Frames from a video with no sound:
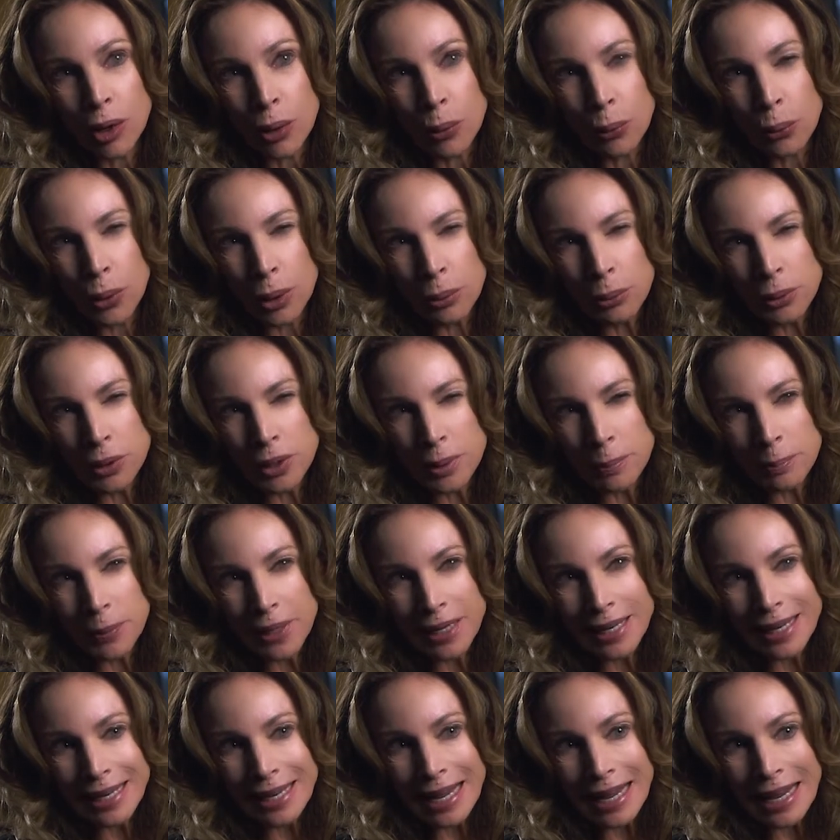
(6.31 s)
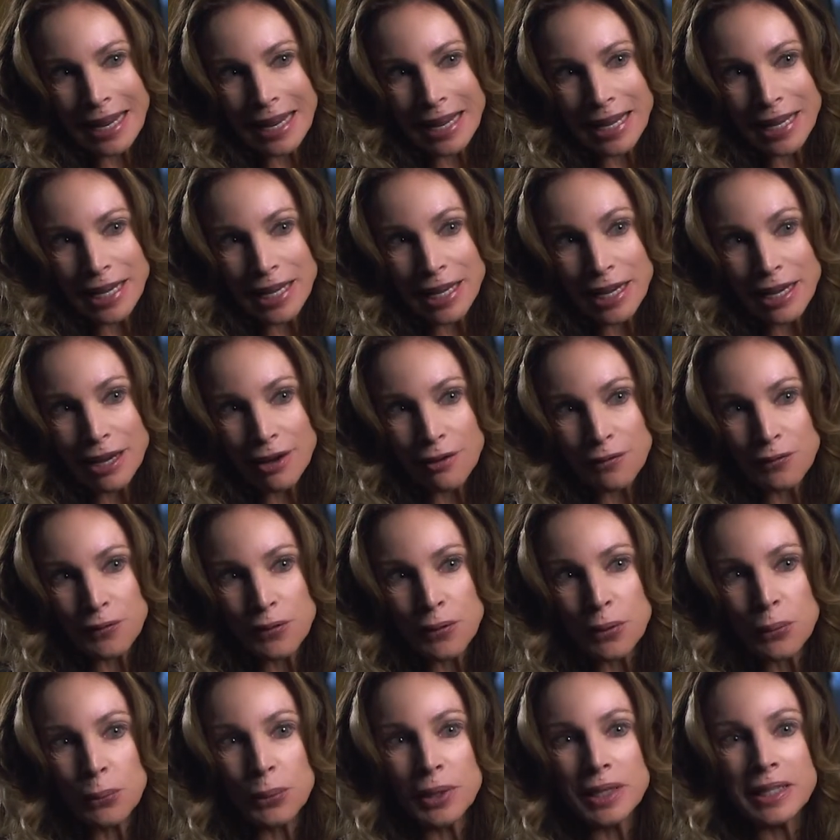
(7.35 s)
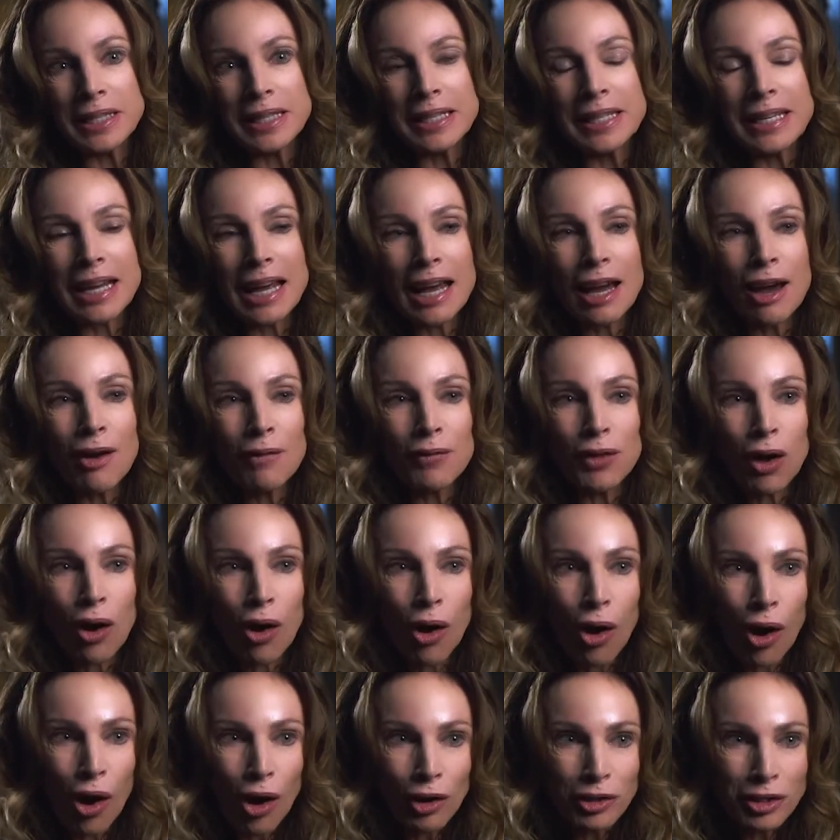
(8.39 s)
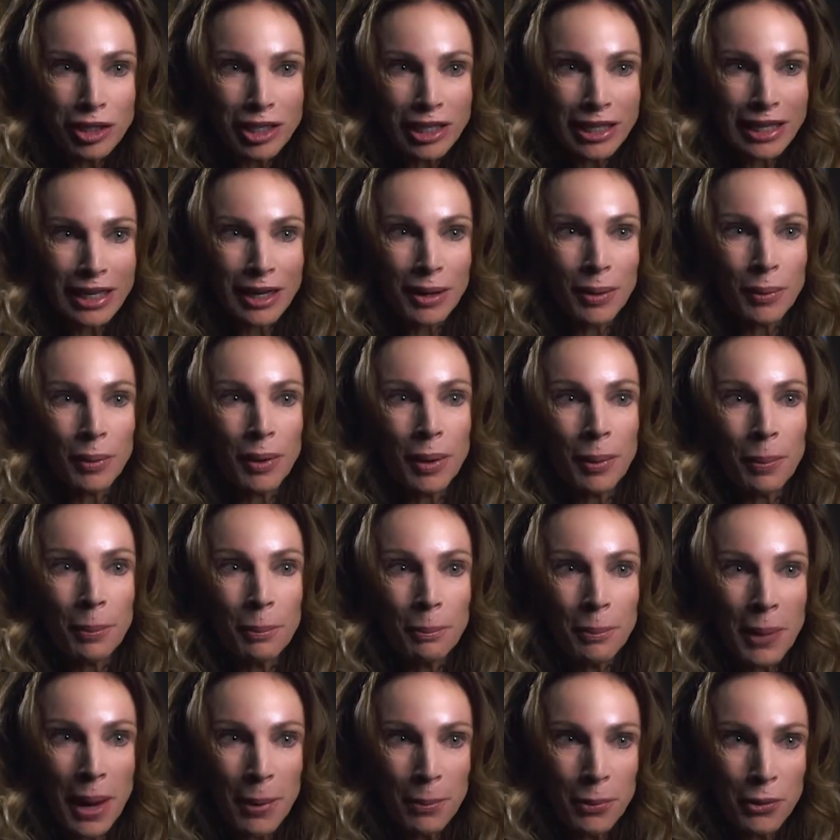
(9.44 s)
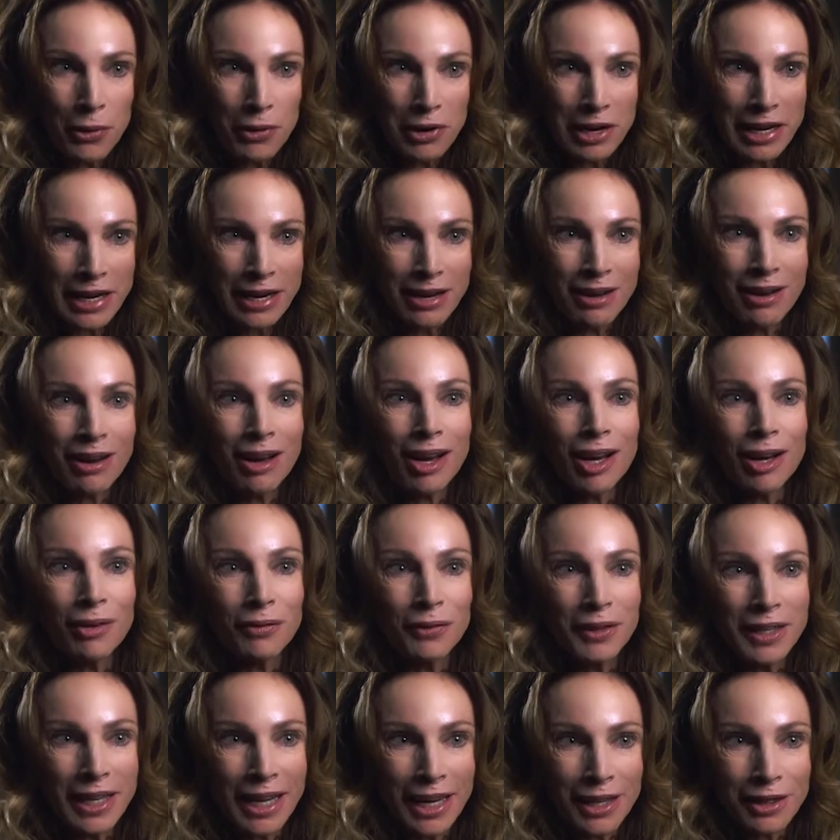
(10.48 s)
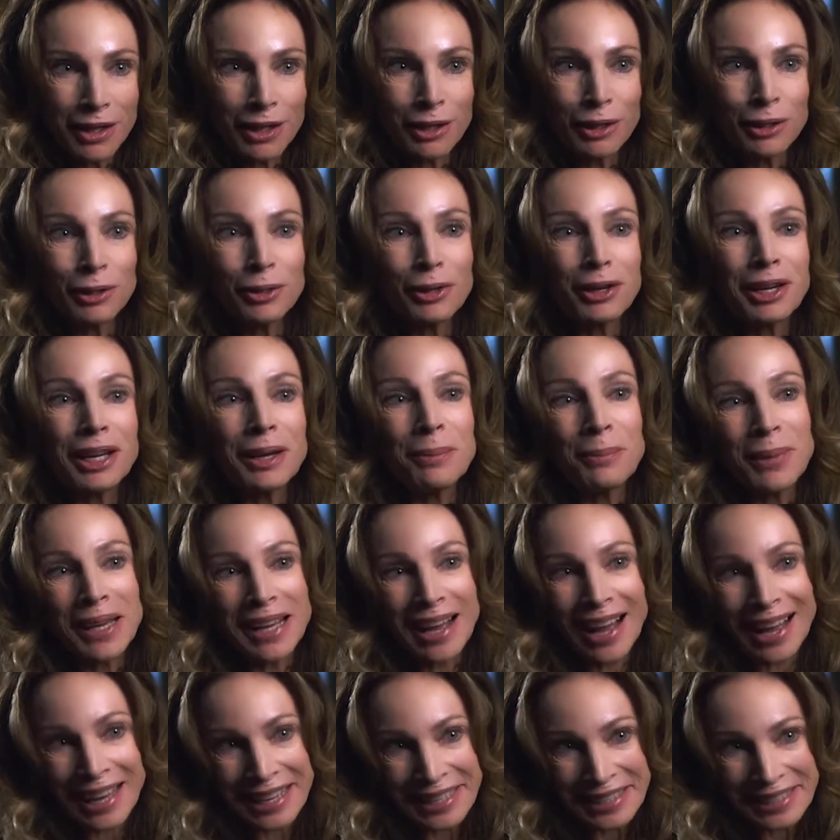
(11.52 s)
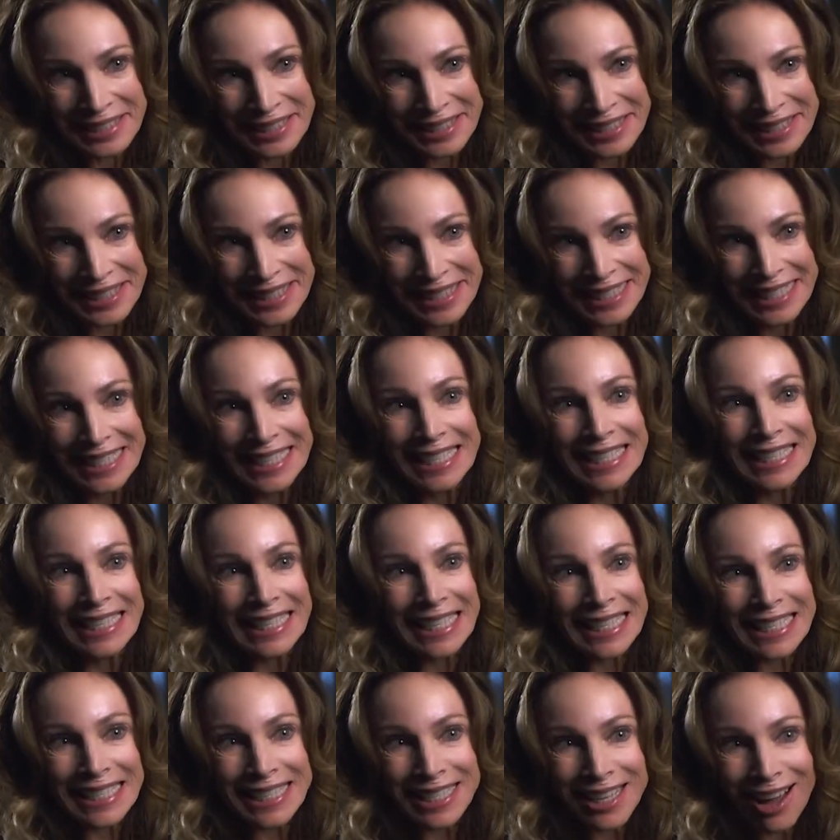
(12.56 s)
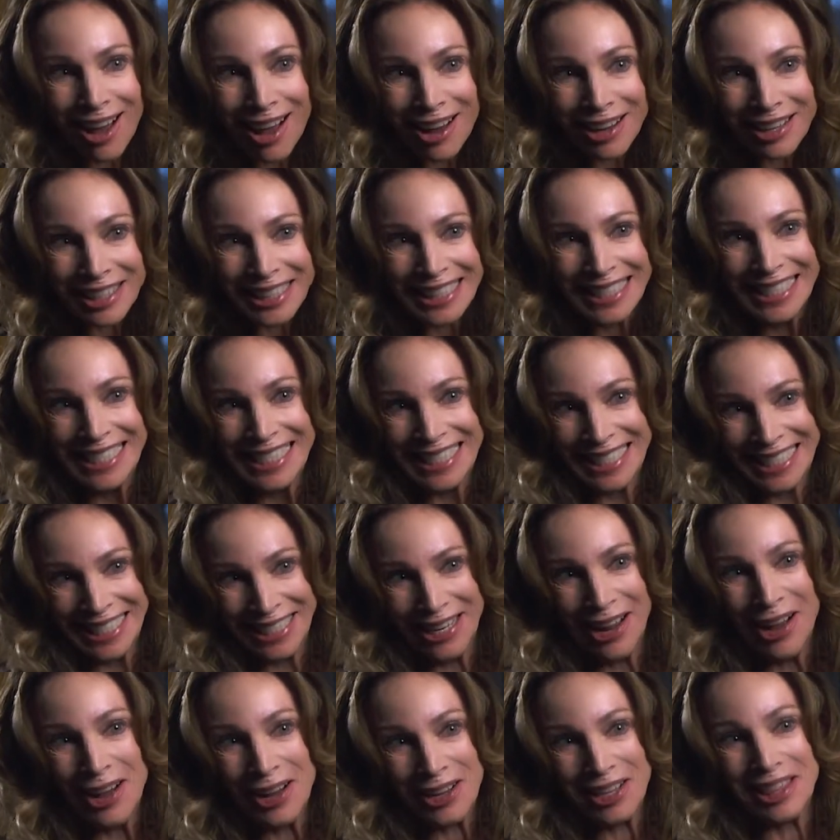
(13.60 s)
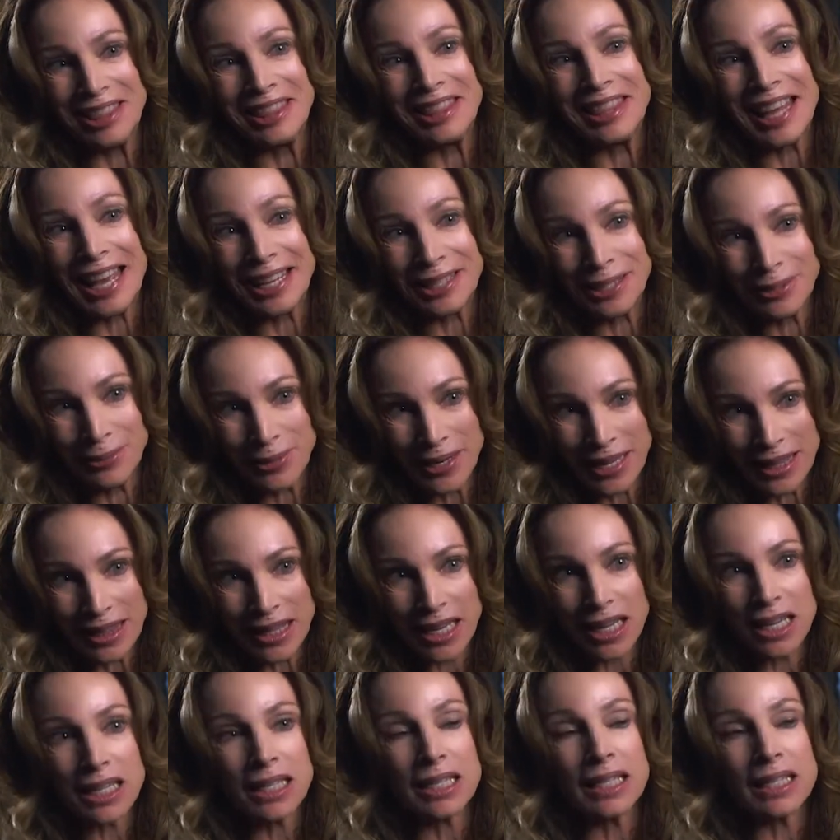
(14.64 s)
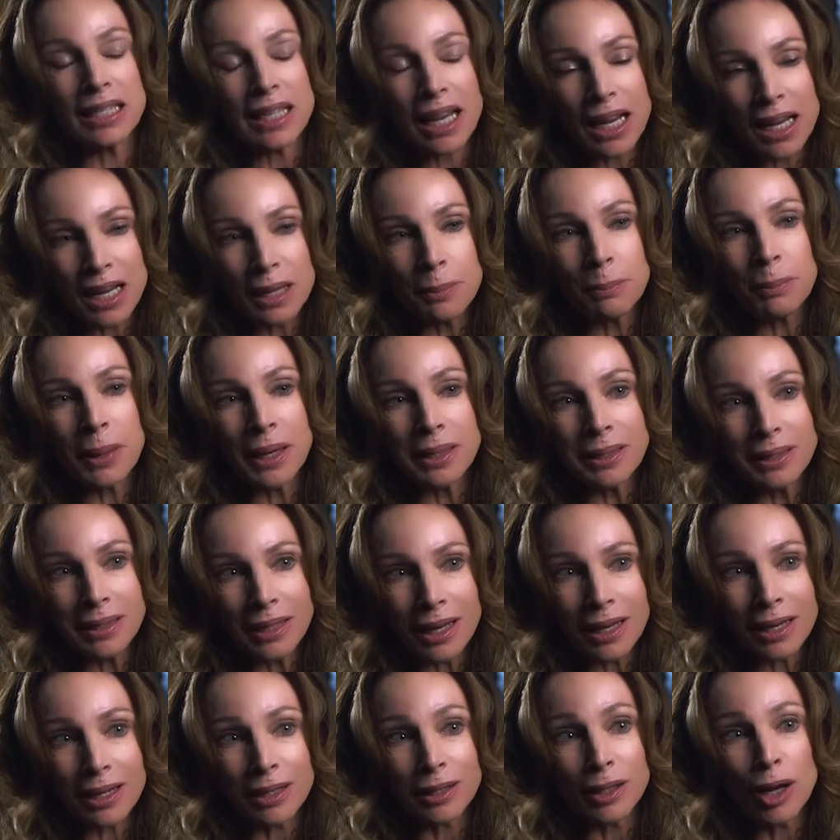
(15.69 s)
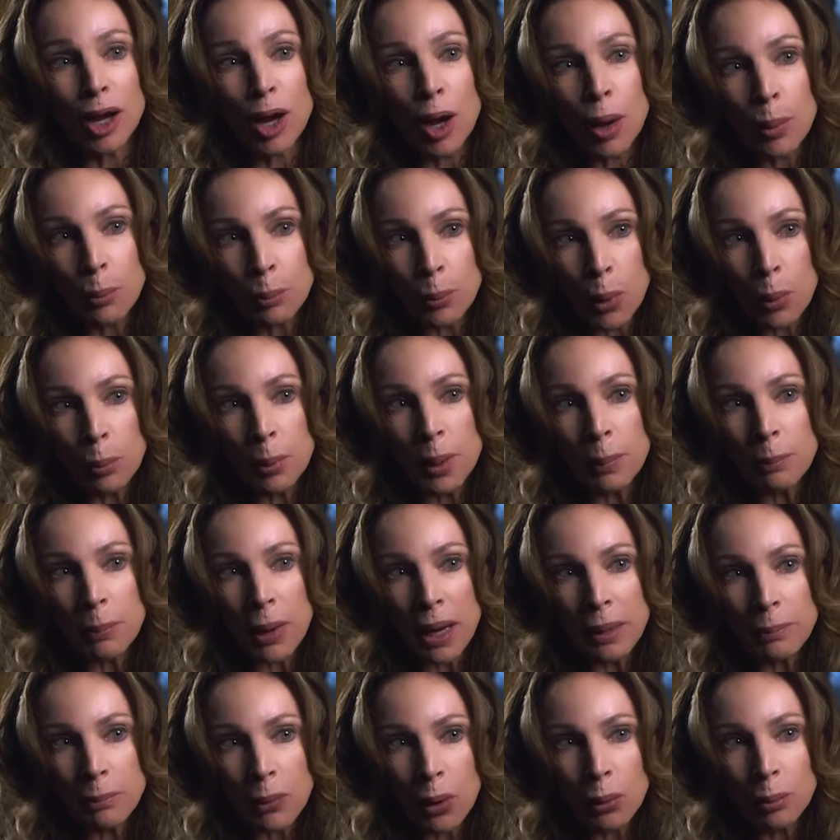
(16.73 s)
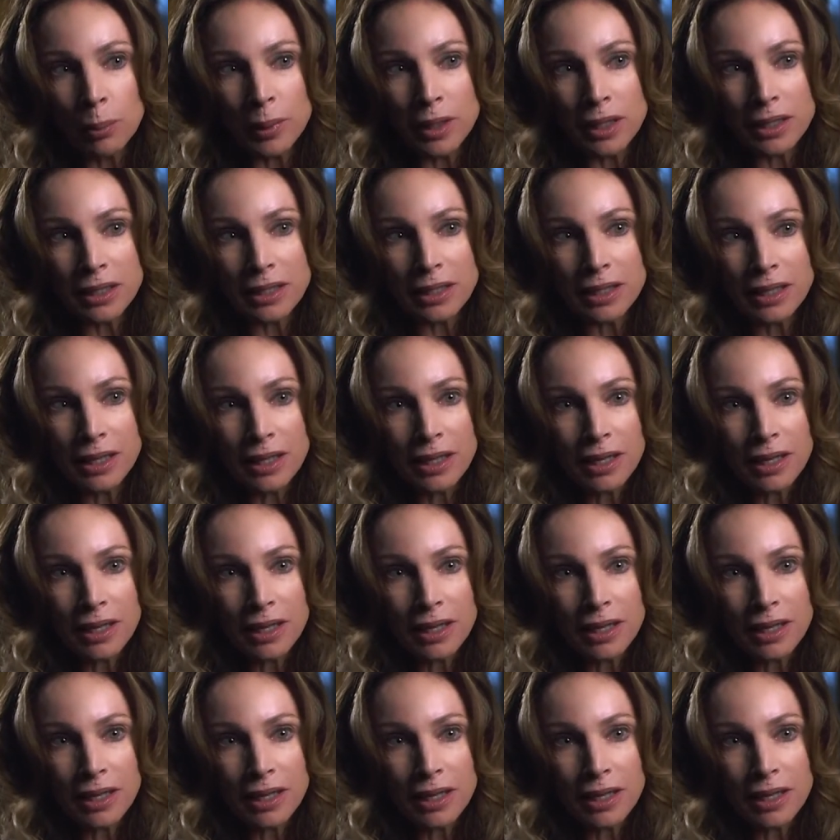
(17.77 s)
What would it be like if we didn't have the haunting memory of death lurking behind us? Tick tock, tick tock. That's what I think. It's second by second, moment by moment.